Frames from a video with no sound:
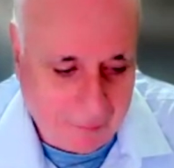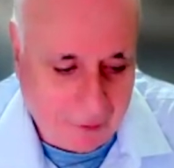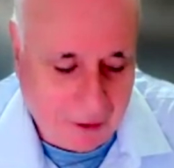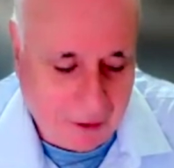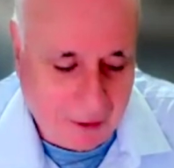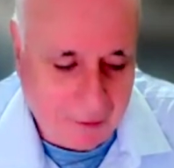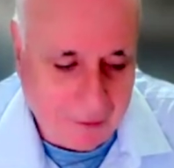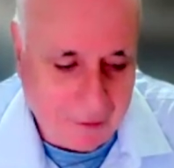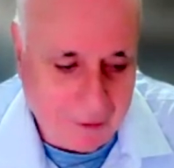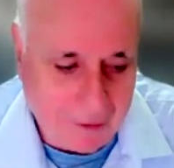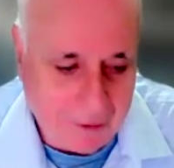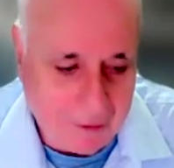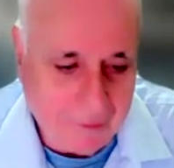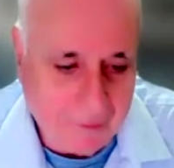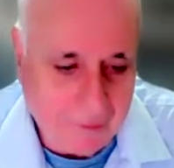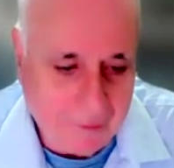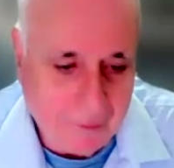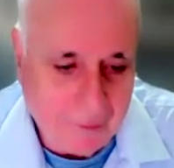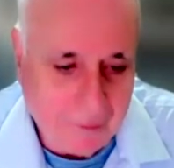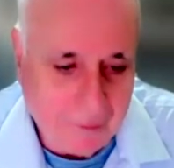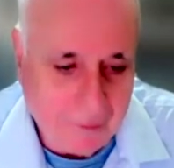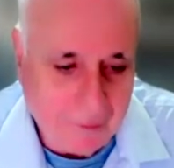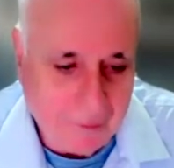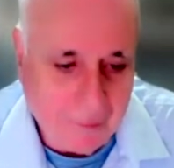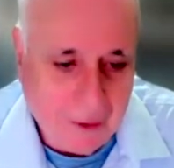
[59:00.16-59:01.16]
brother.
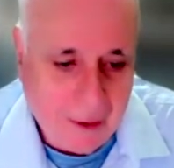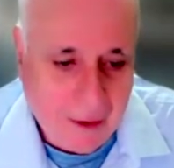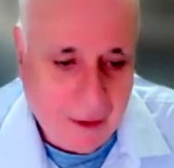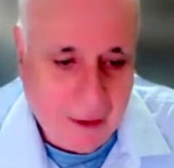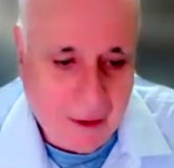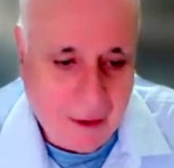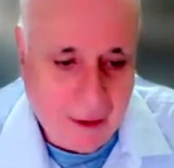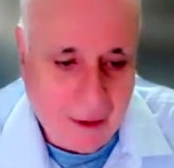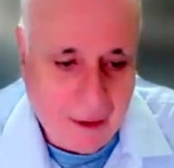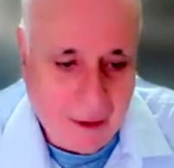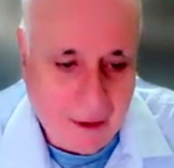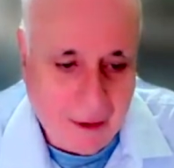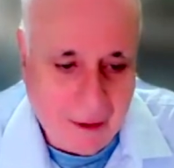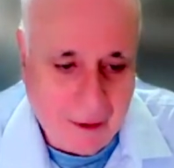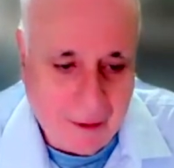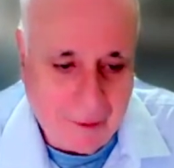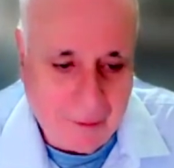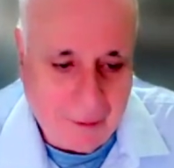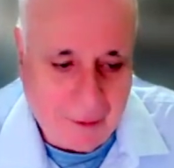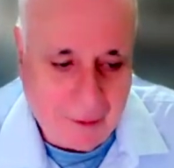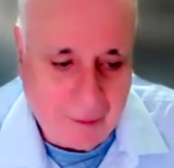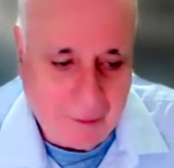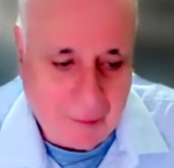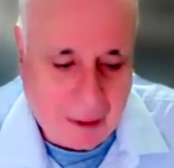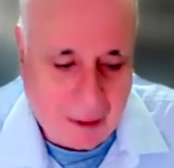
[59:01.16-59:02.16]

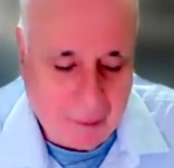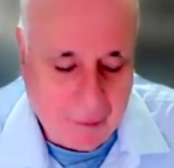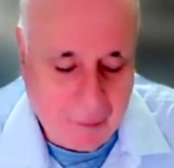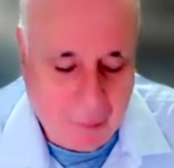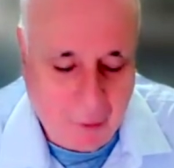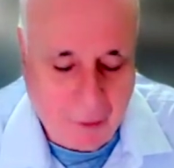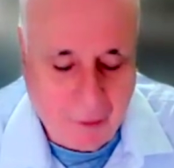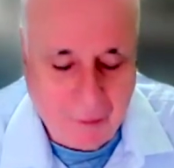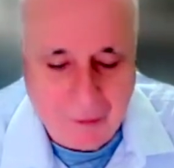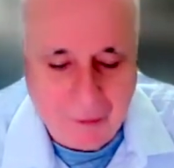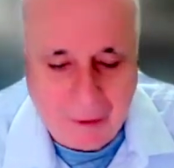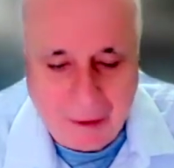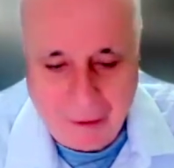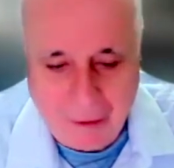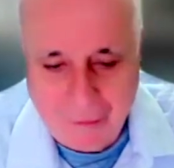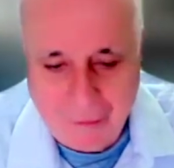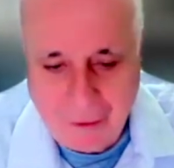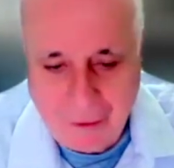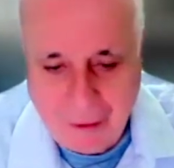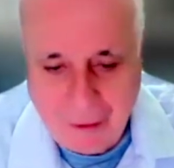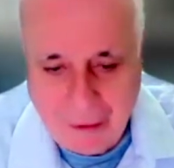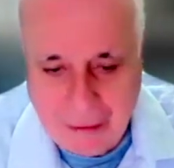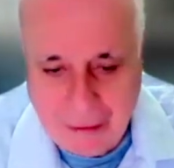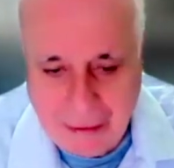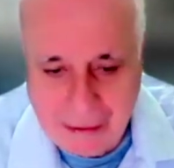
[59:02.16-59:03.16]
In my book, The
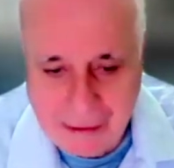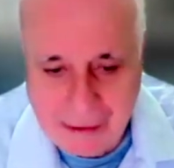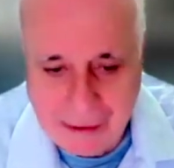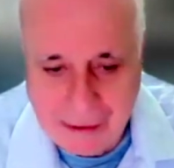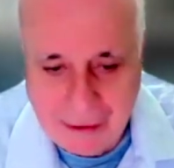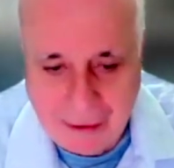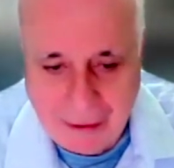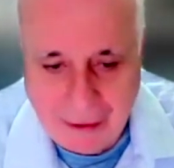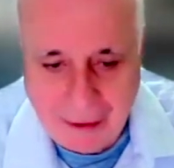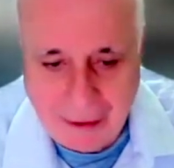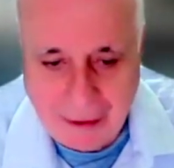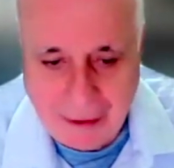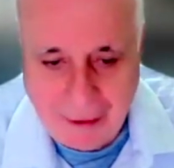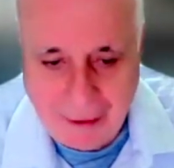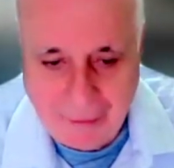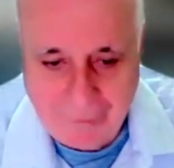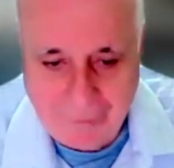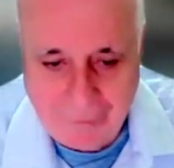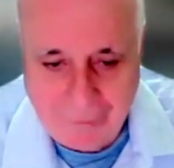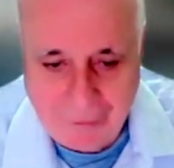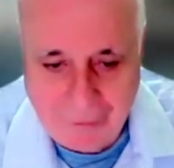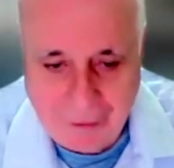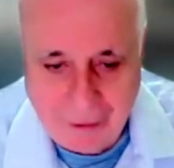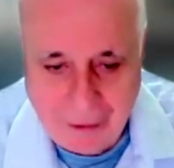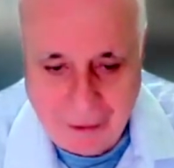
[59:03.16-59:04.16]
Ethnic Cleansing, I have
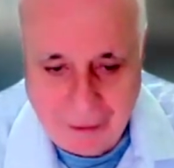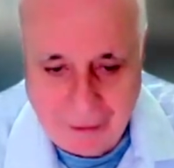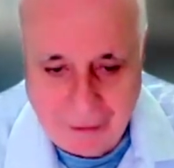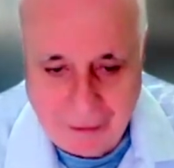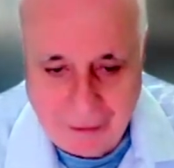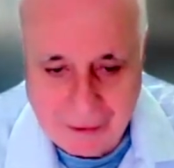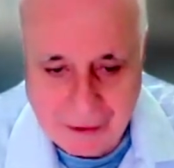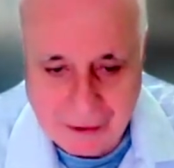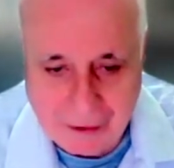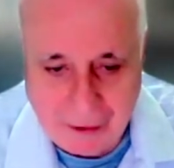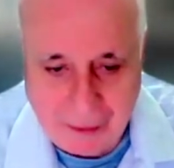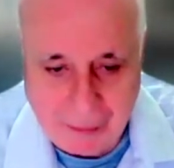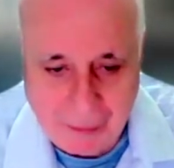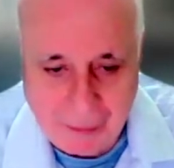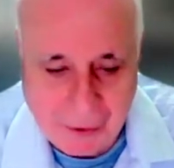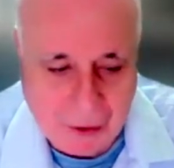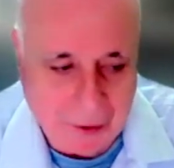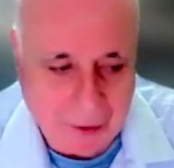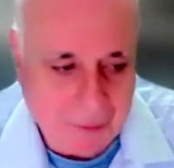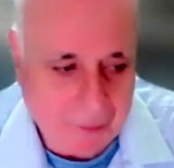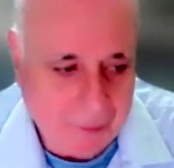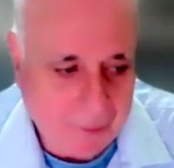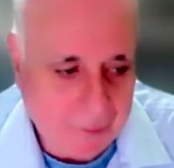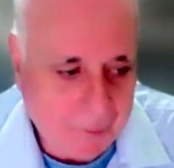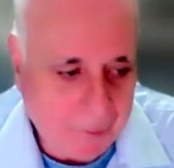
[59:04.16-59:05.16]
a
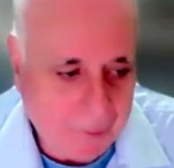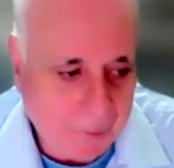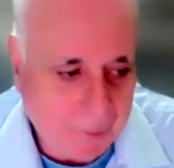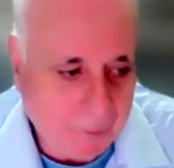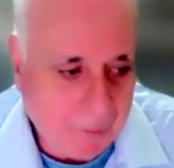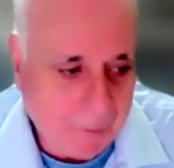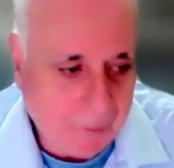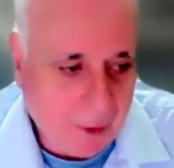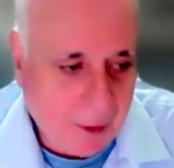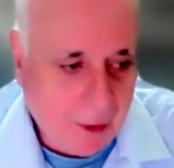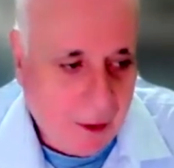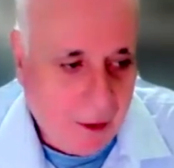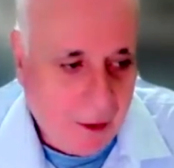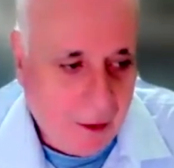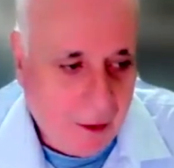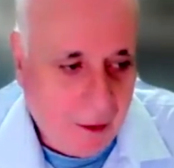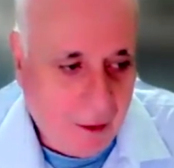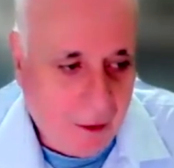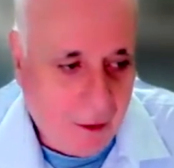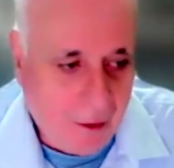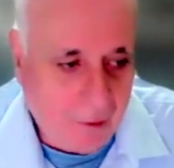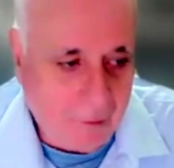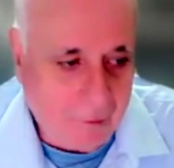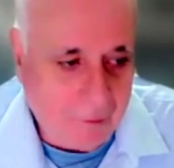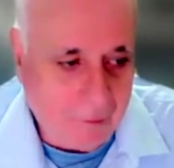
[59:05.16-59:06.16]
description
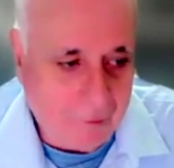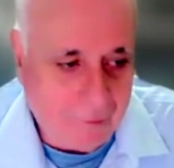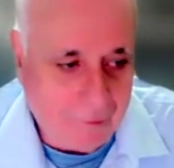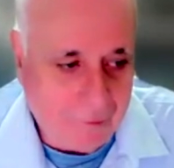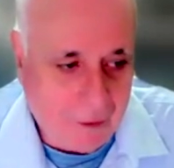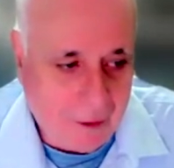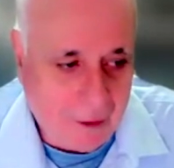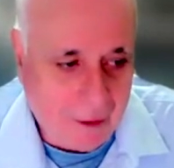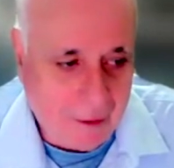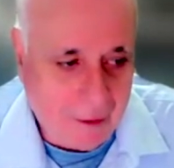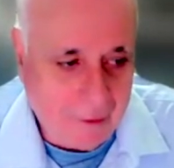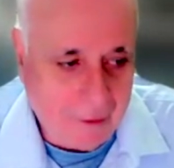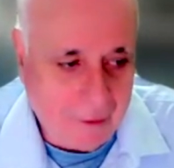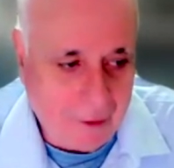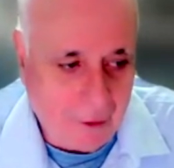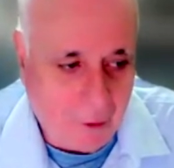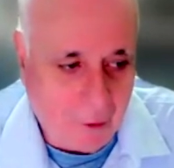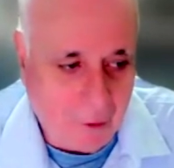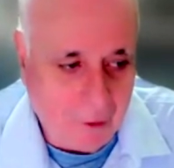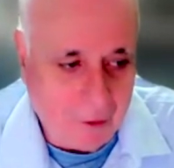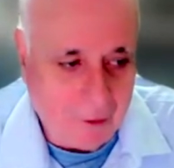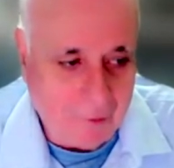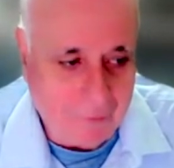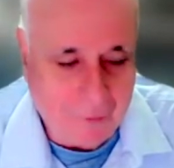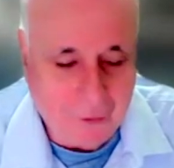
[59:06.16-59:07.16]
of the
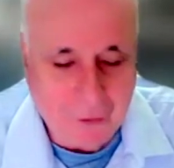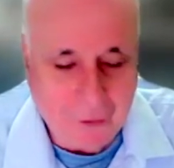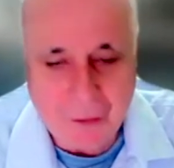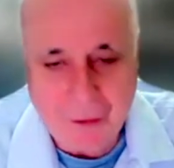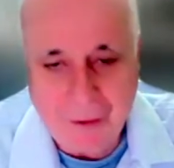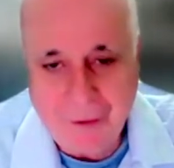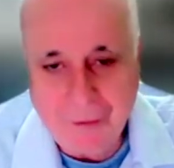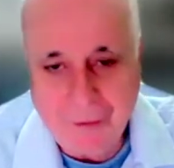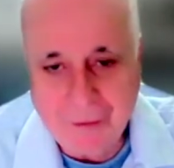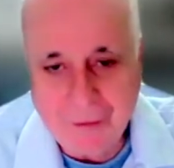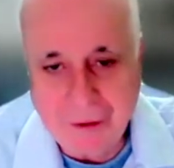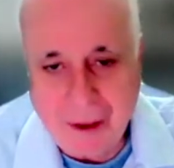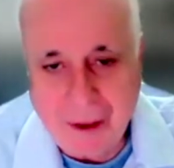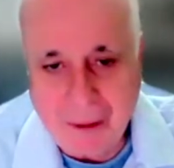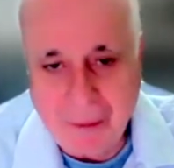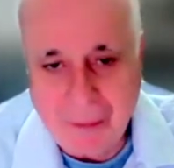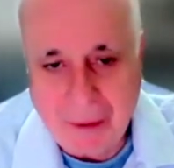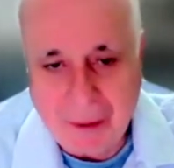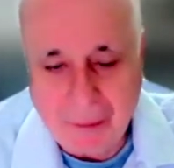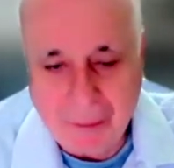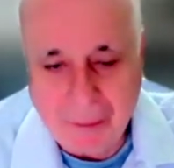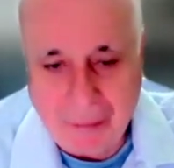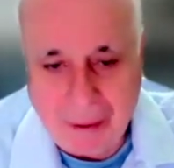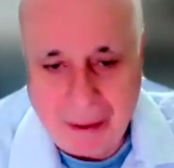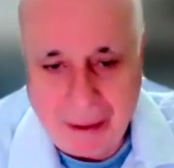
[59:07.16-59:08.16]
olive trees
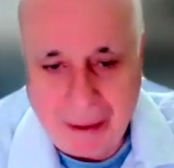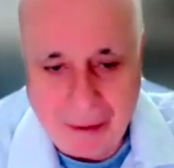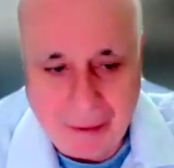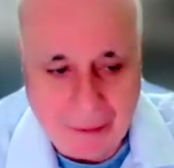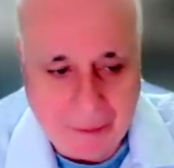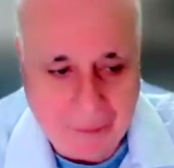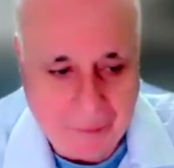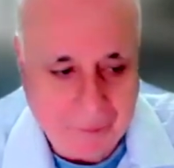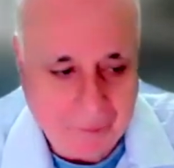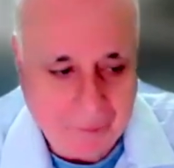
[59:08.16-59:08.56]
coming back